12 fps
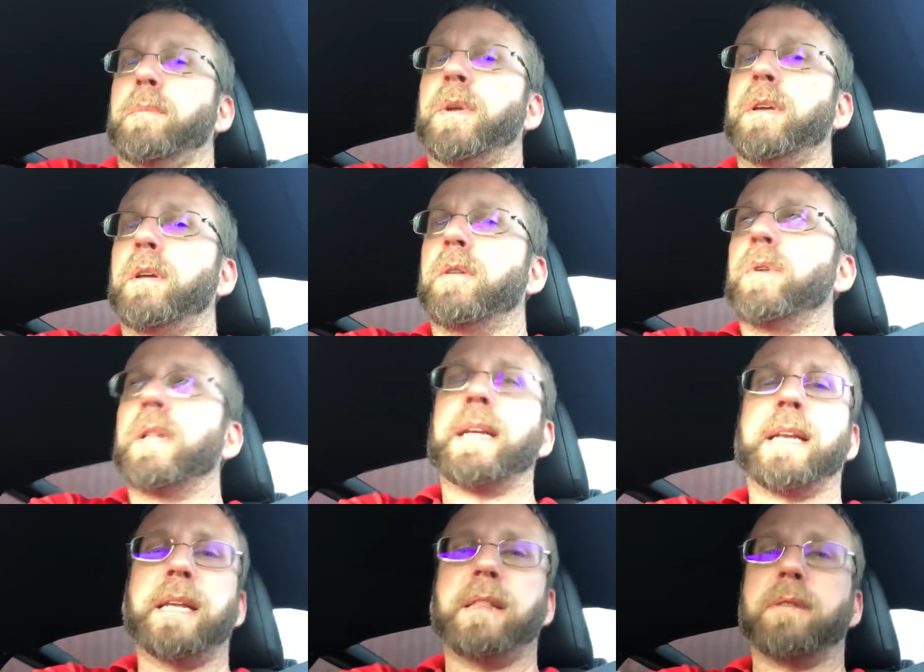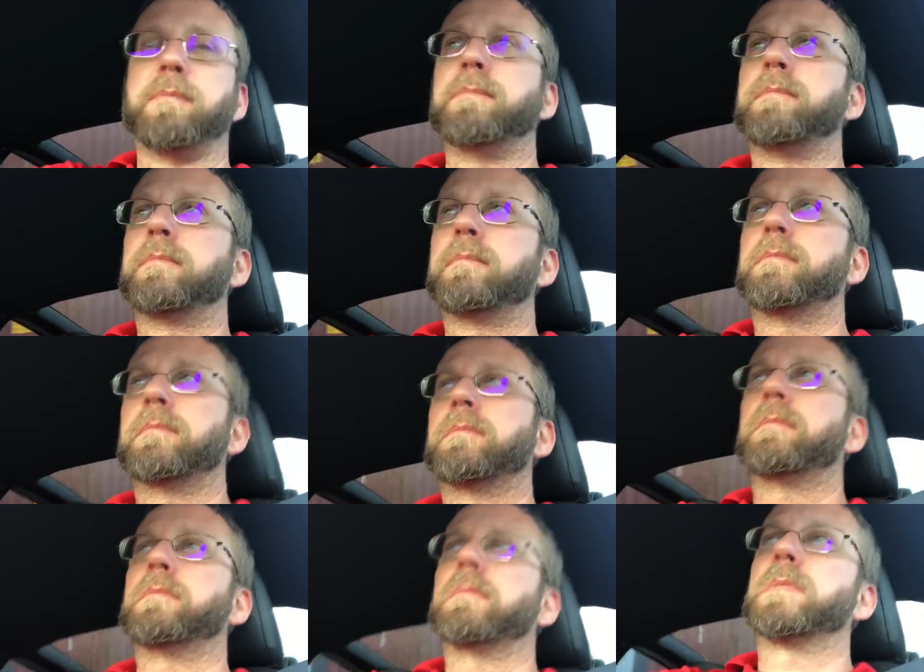But you don't really need them.
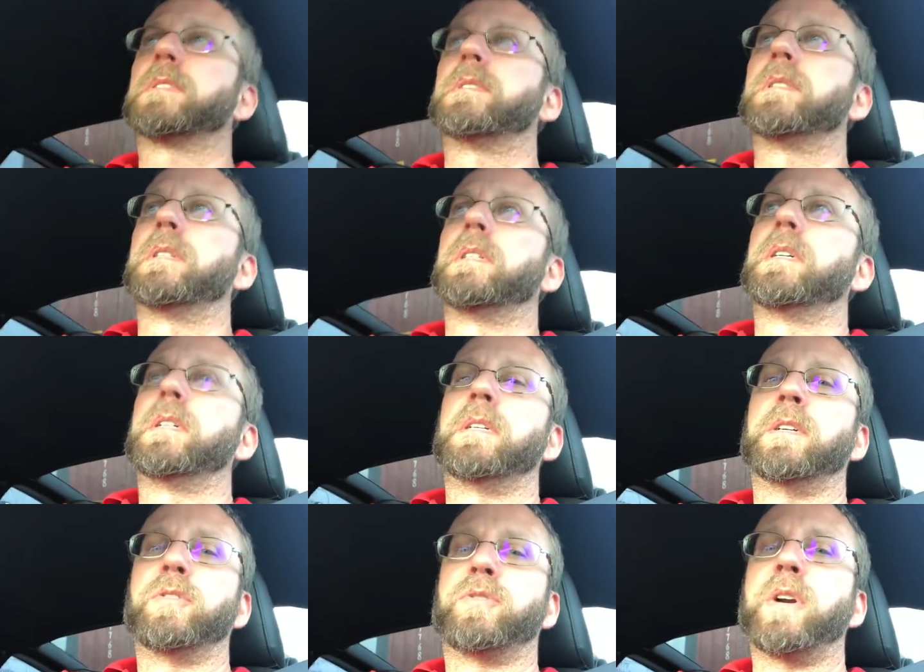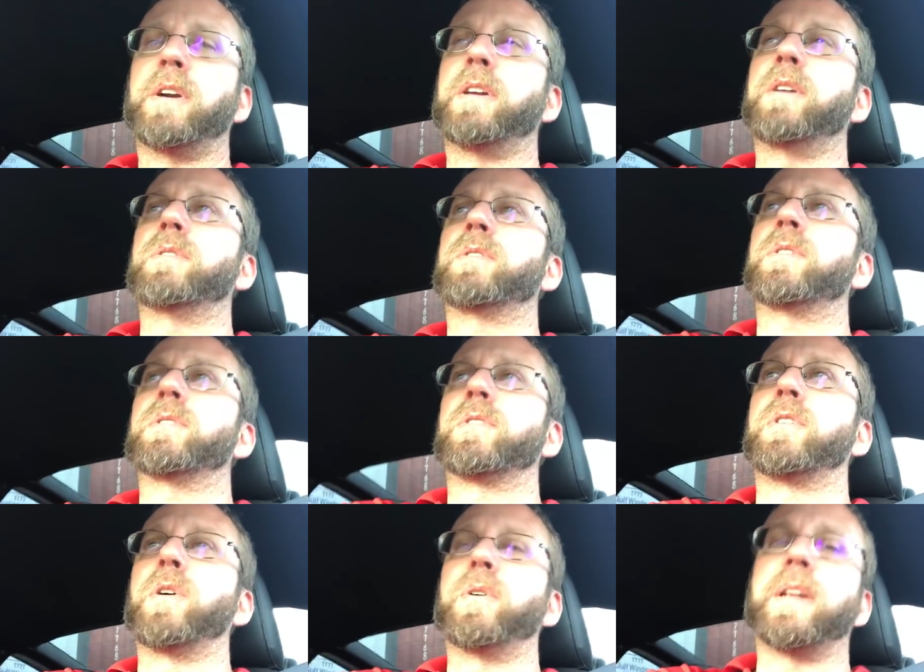You know, drug users
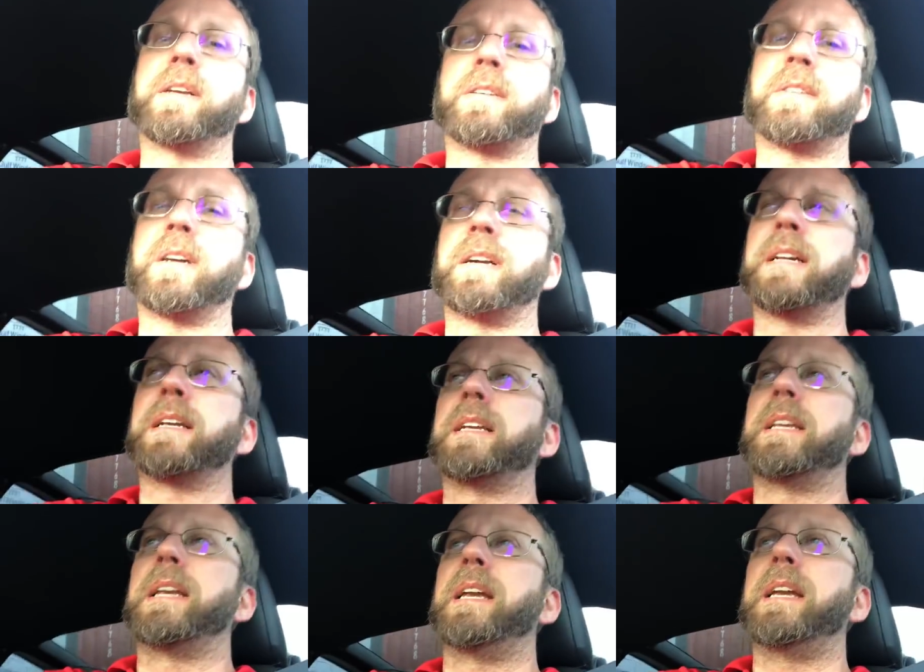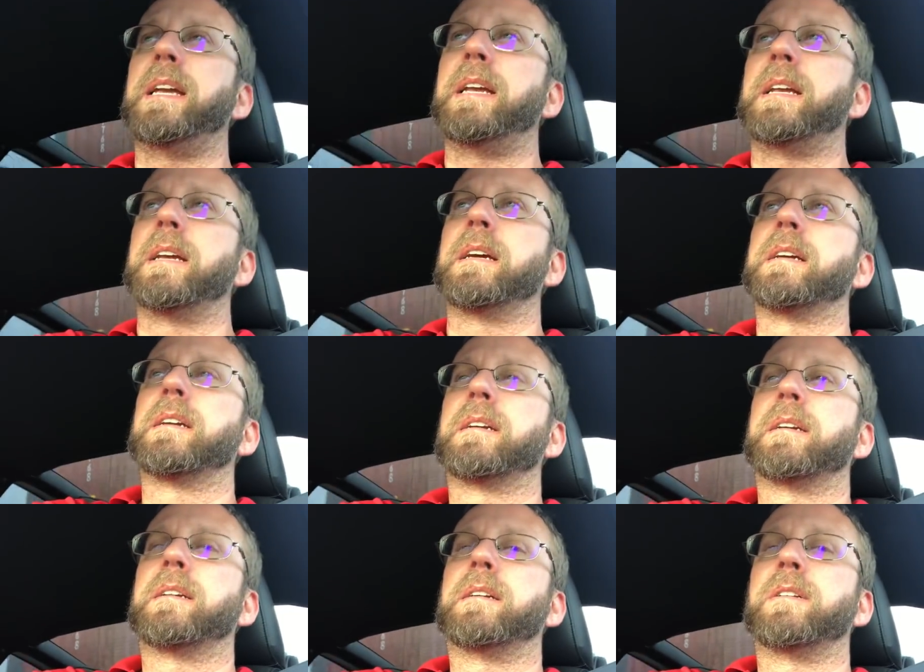don't necessarily need
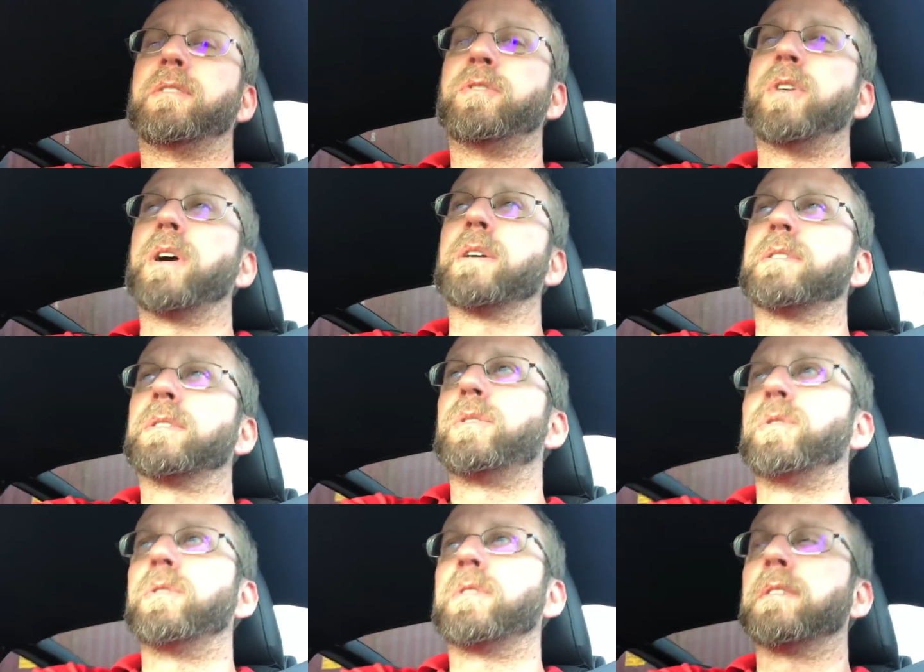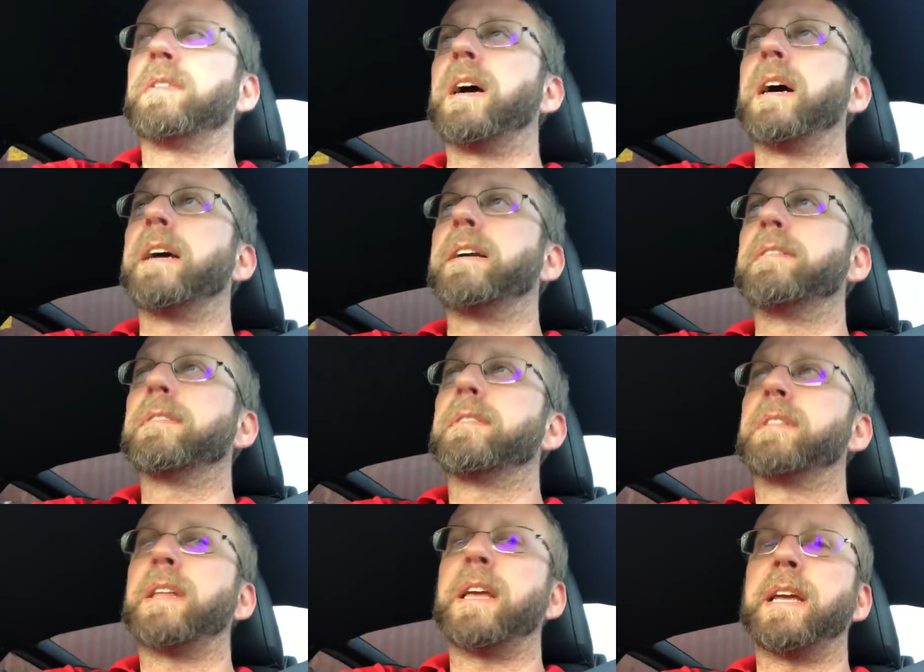drugs to survive.
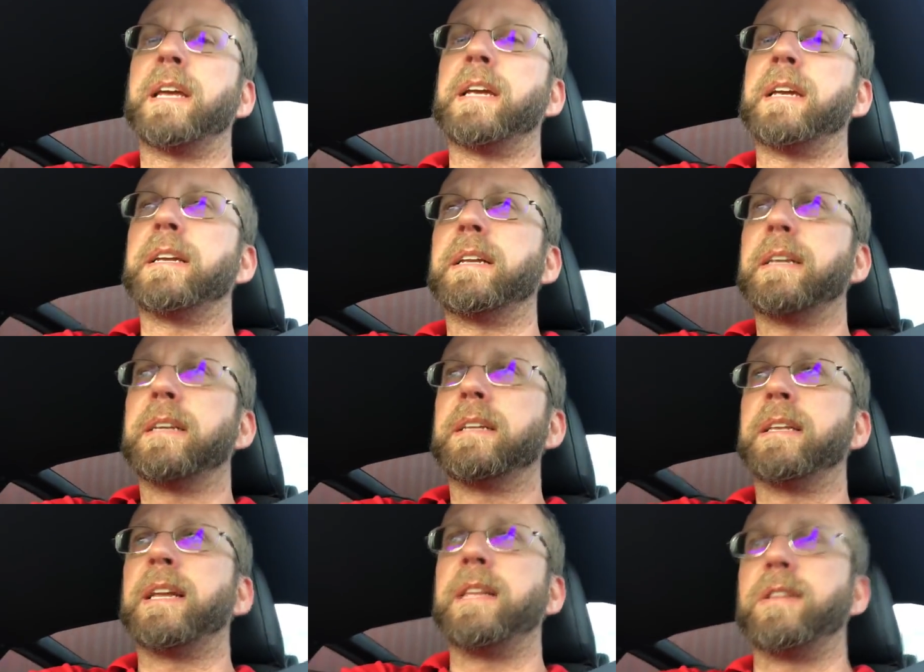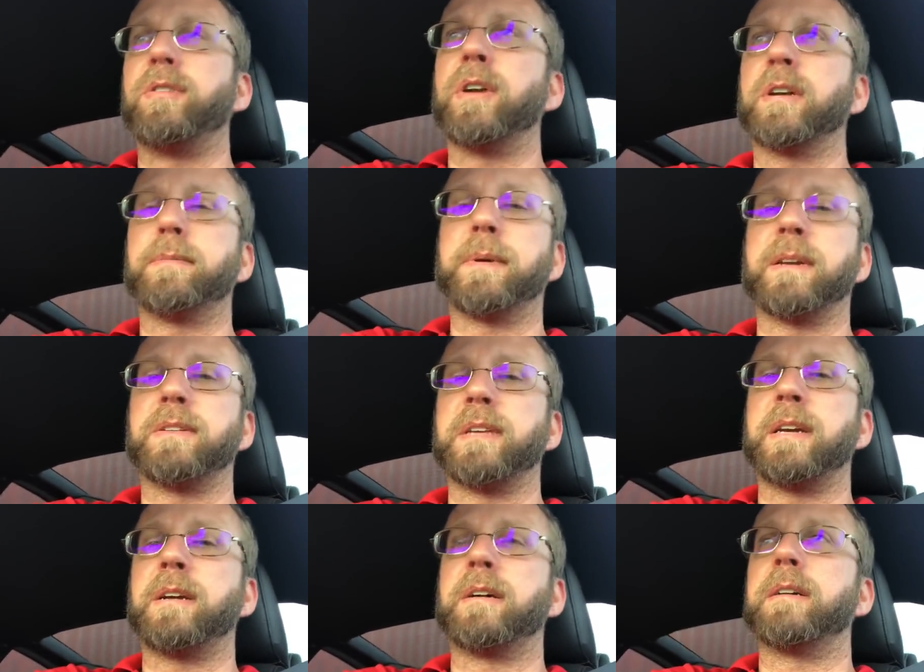They need the drugs because
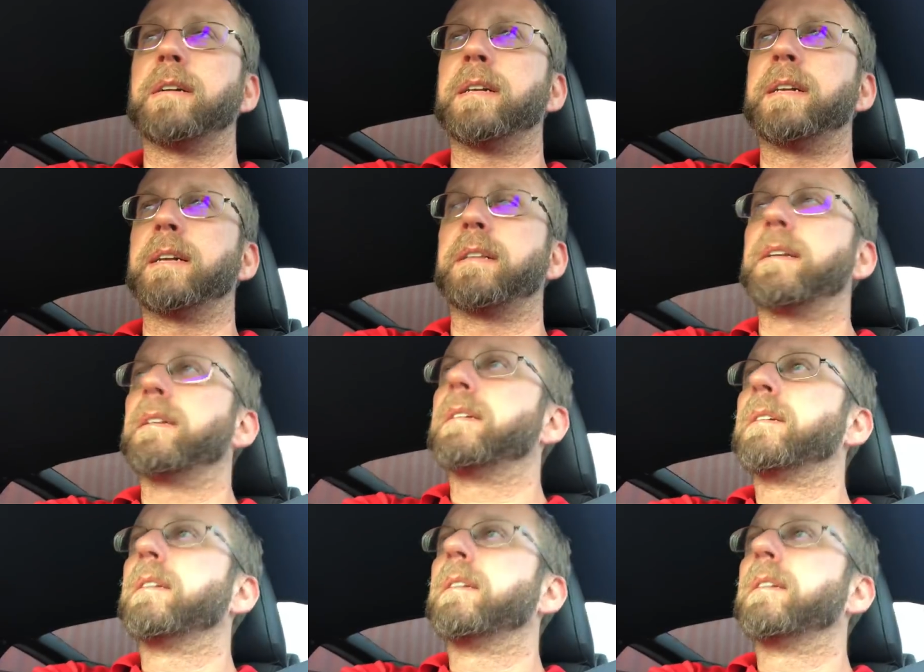they are addicted